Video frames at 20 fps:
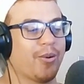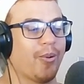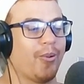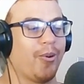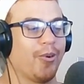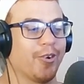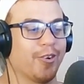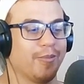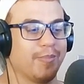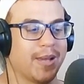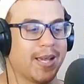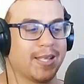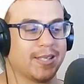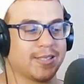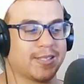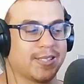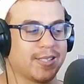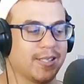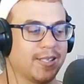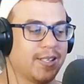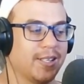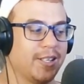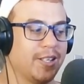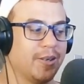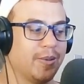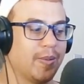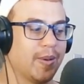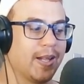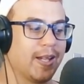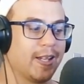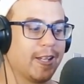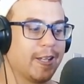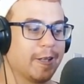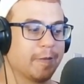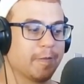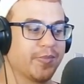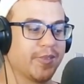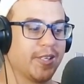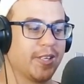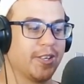augmented in a way,
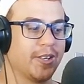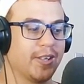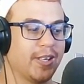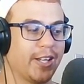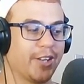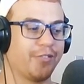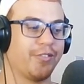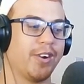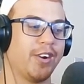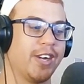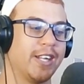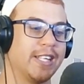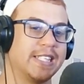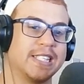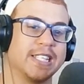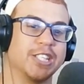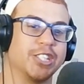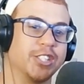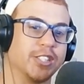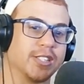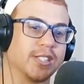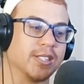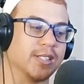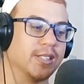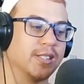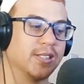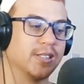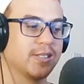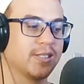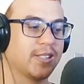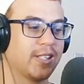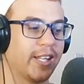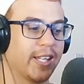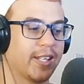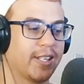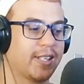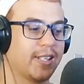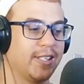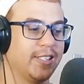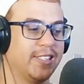you know, like very digital,
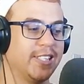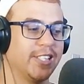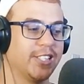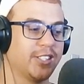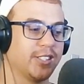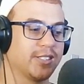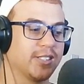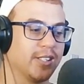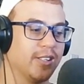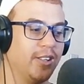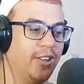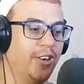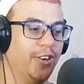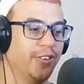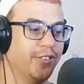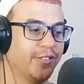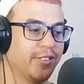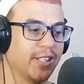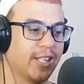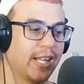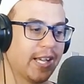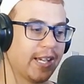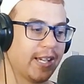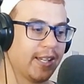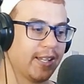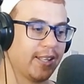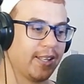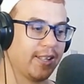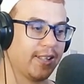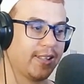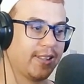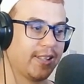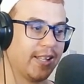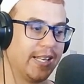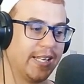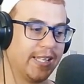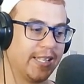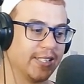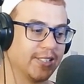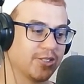like a digital overlay that
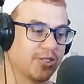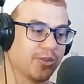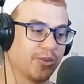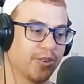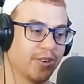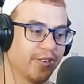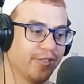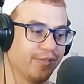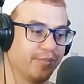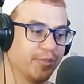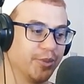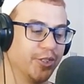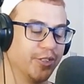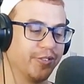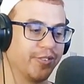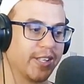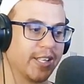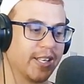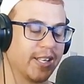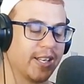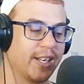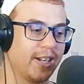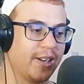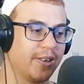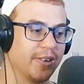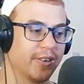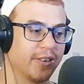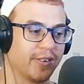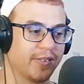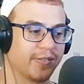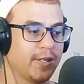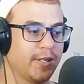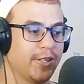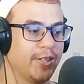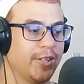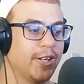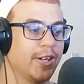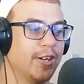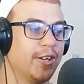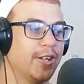you can sort of move in and out of.
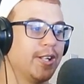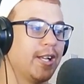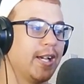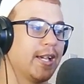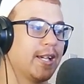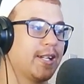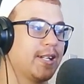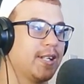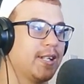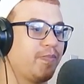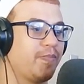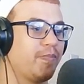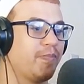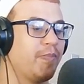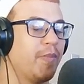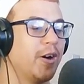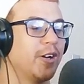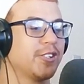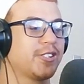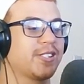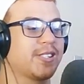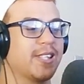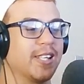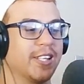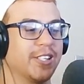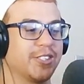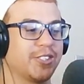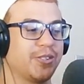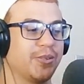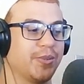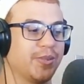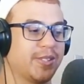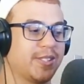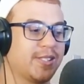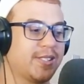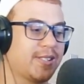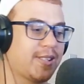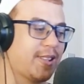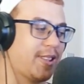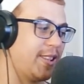You know, like most things you
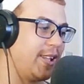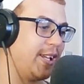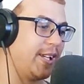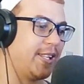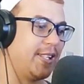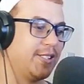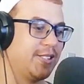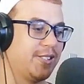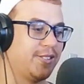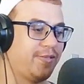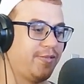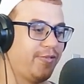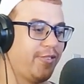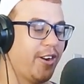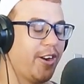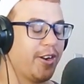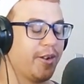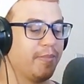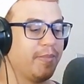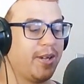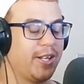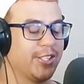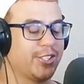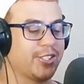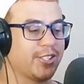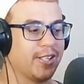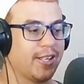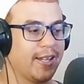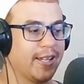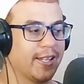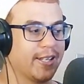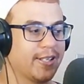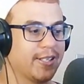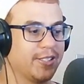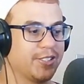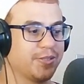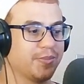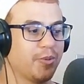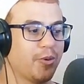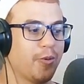think is very much like
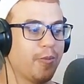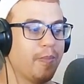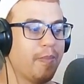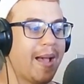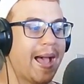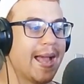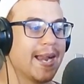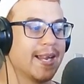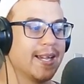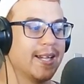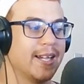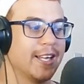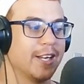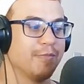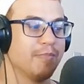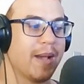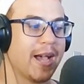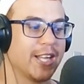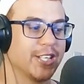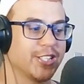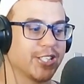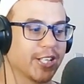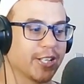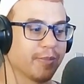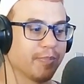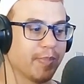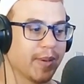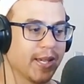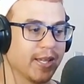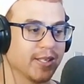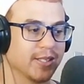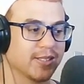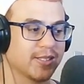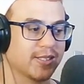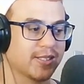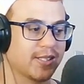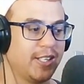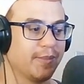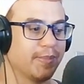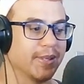it's more mana and magic based,
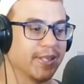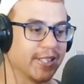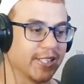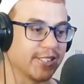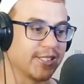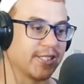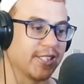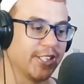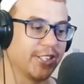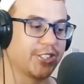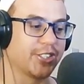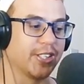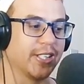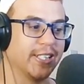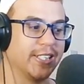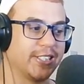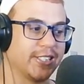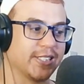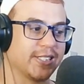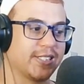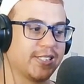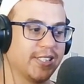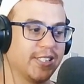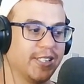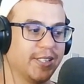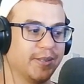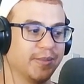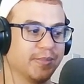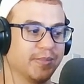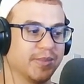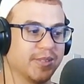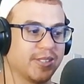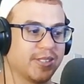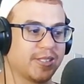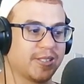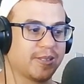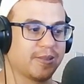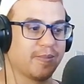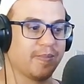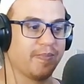but this literally just
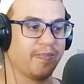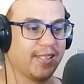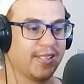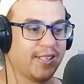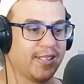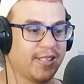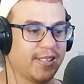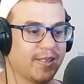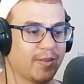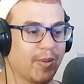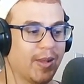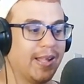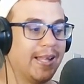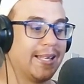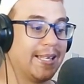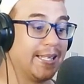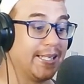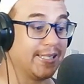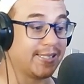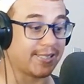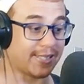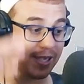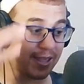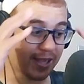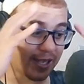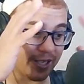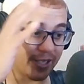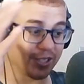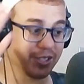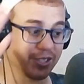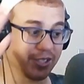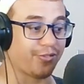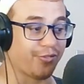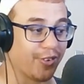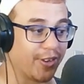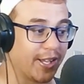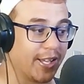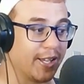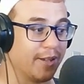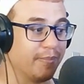seems, well, at least the things
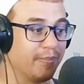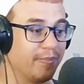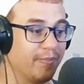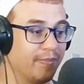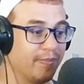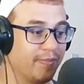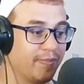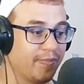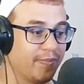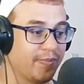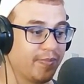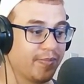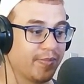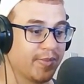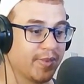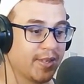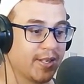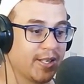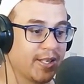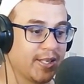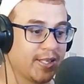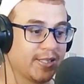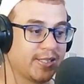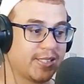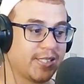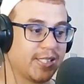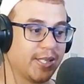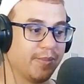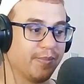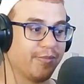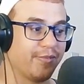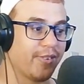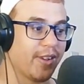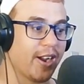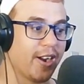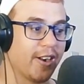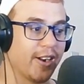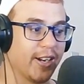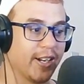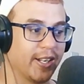for him seem
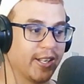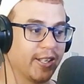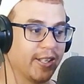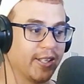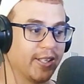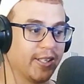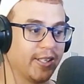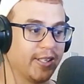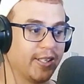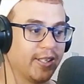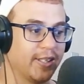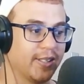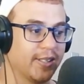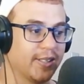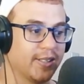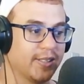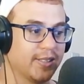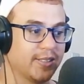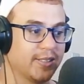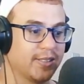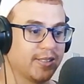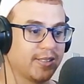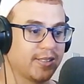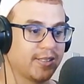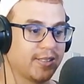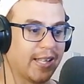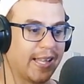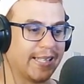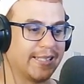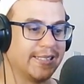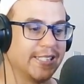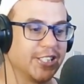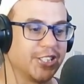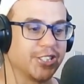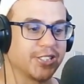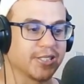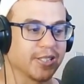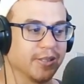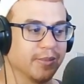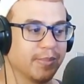very like
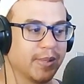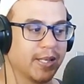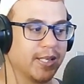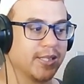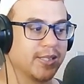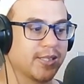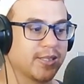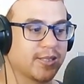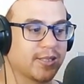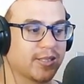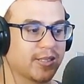digital based.